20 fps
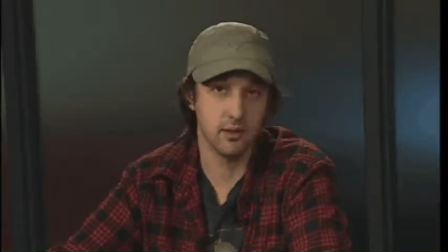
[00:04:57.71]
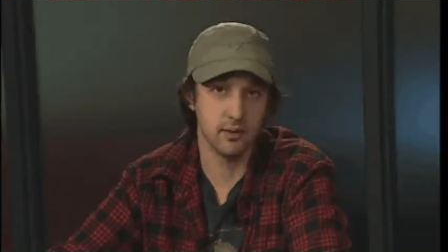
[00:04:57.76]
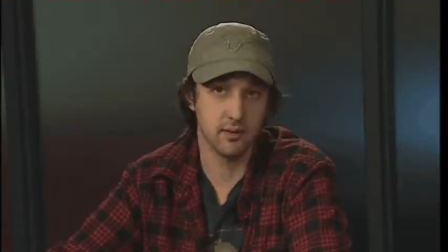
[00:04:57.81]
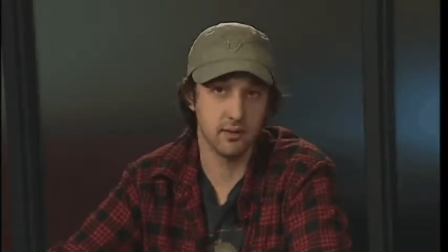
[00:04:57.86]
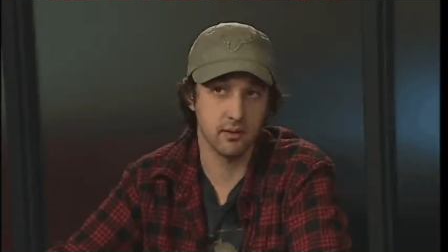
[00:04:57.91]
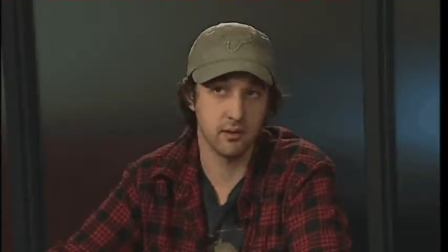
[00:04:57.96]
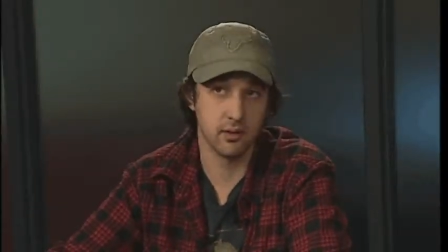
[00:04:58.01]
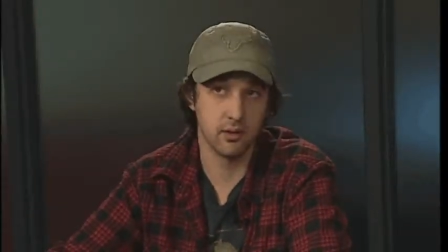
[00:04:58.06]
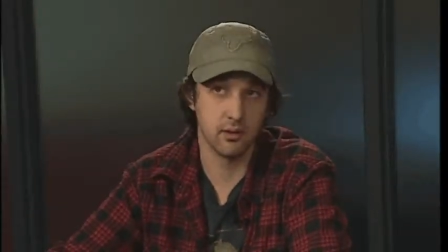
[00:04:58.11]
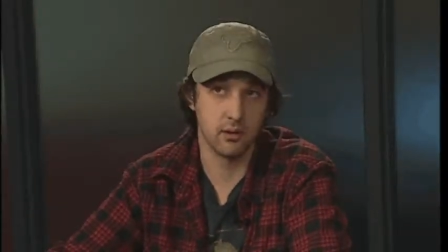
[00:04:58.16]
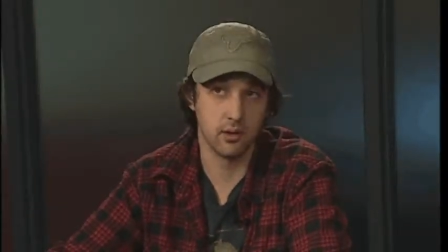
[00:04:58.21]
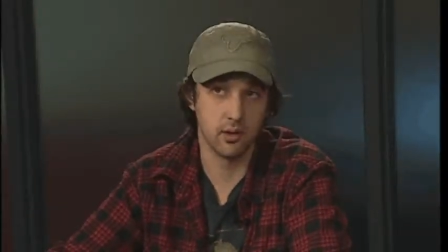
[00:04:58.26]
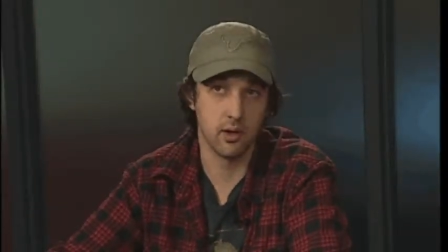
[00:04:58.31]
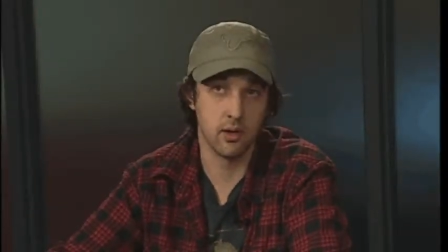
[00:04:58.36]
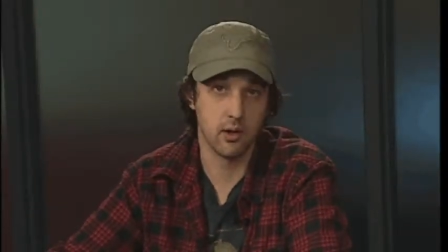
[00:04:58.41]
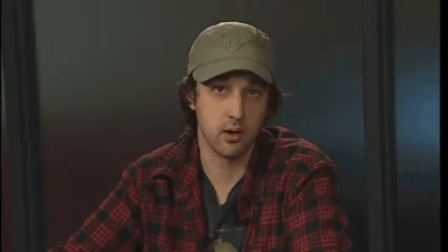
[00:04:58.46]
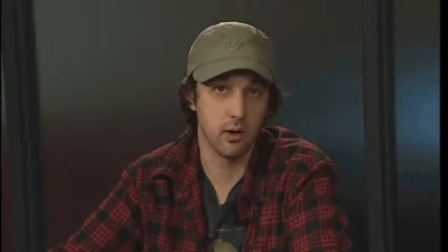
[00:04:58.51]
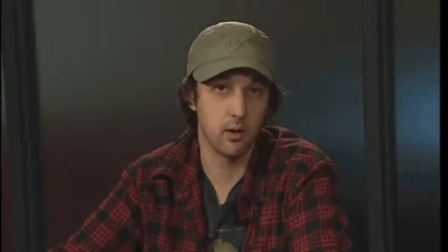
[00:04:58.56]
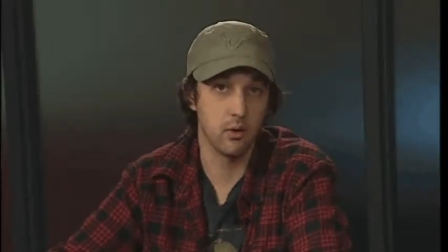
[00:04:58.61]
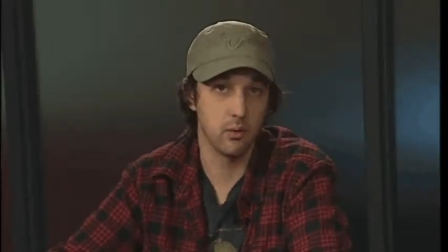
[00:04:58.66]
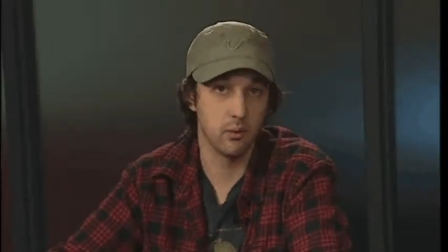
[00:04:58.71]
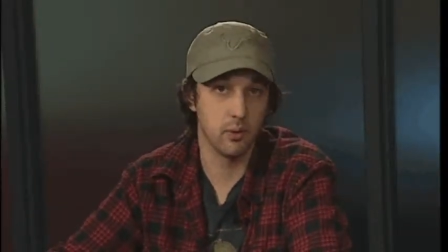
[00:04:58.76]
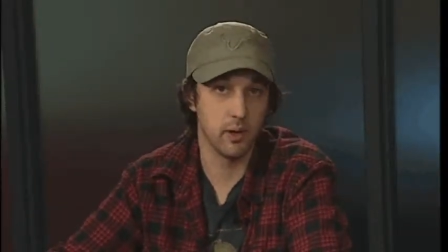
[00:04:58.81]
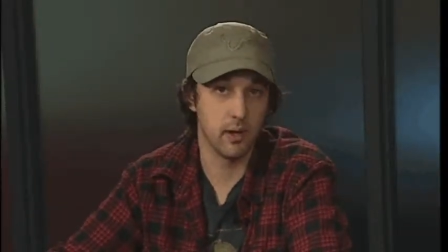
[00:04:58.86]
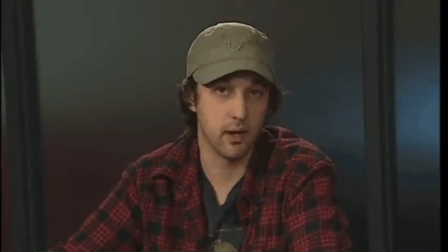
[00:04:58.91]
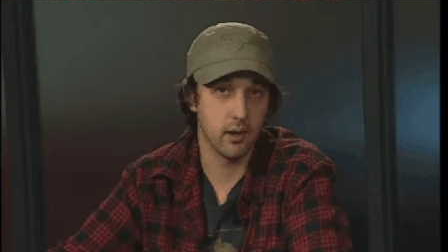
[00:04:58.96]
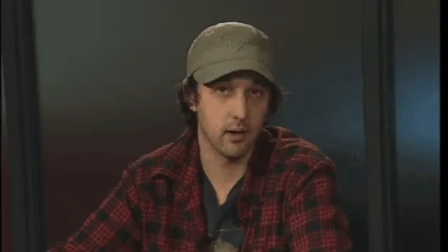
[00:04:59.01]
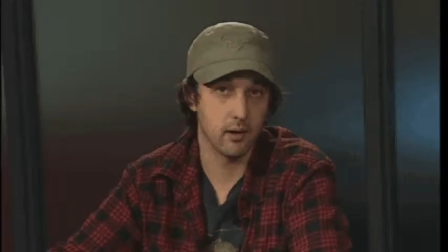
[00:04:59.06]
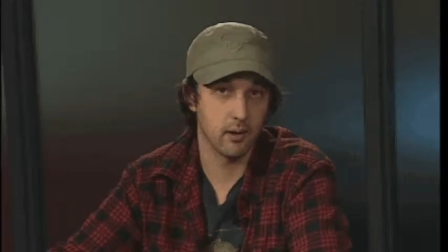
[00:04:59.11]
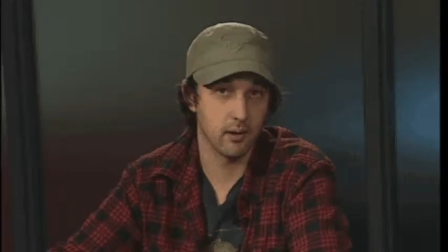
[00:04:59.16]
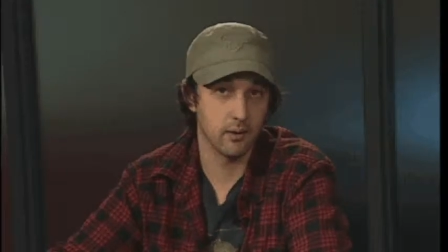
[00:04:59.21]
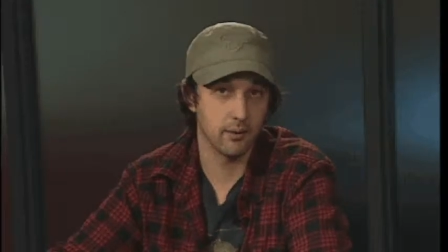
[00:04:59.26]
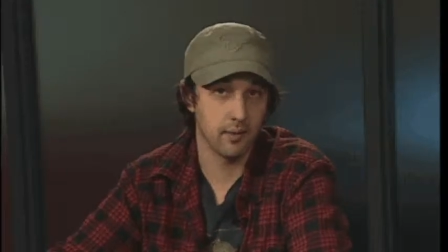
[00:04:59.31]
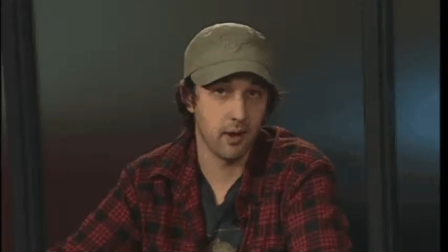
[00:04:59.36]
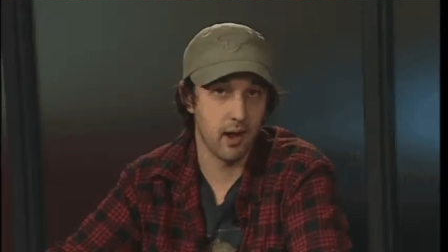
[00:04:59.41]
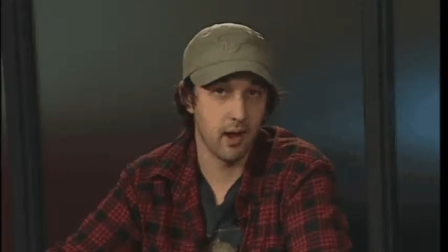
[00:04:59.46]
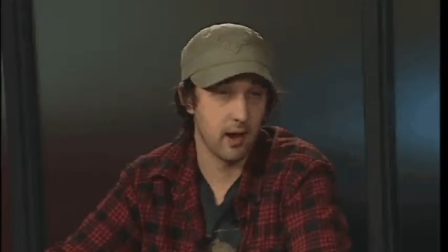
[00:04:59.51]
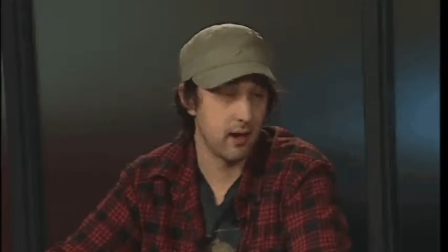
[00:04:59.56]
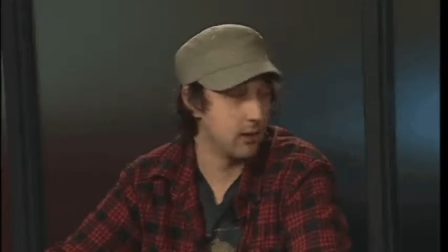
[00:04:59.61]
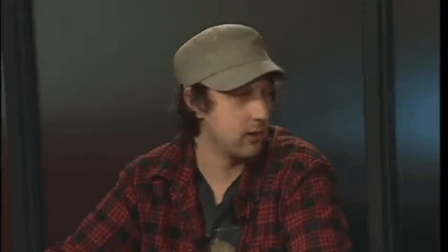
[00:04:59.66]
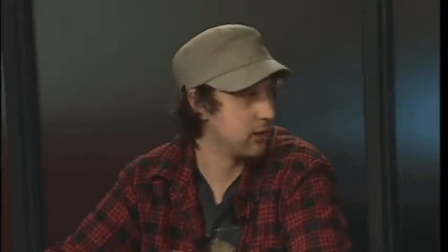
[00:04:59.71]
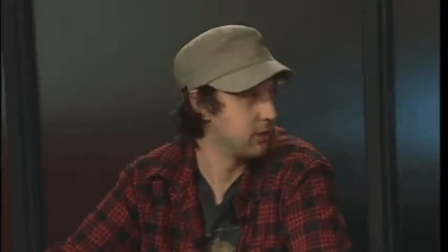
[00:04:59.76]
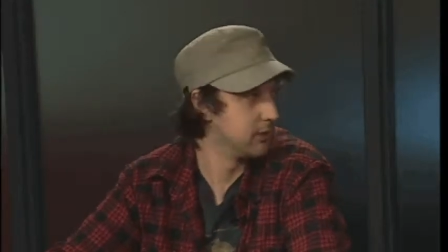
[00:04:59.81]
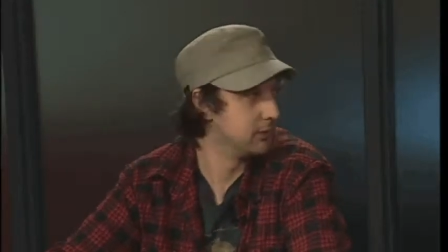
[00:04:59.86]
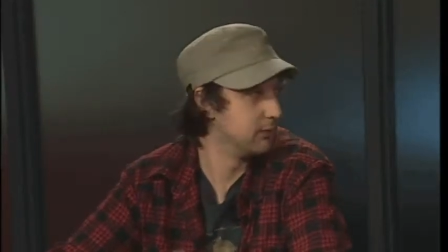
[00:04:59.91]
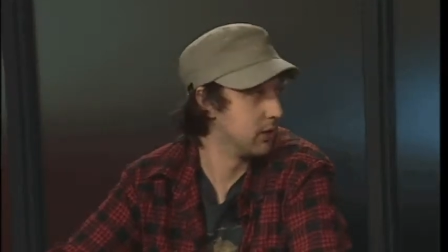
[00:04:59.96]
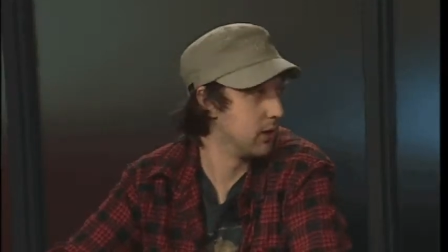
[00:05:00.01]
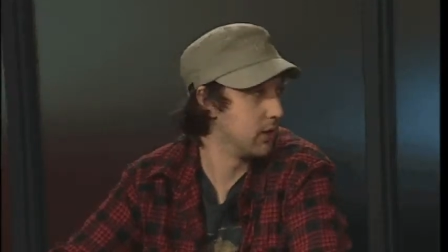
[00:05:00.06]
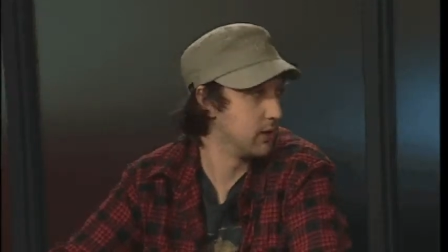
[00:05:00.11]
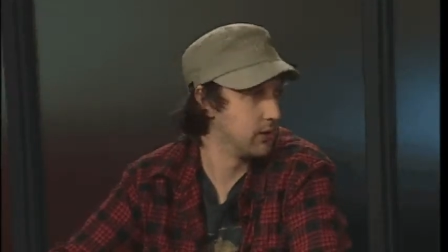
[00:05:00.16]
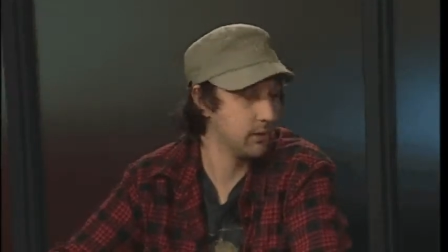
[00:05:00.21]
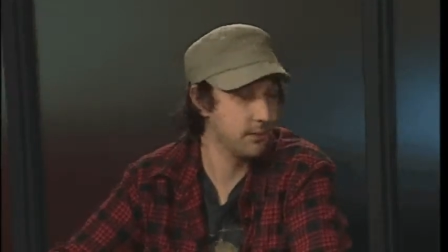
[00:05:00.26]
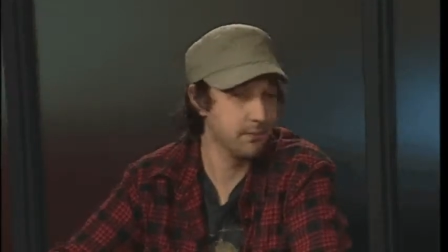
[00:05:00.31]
so I had a good run.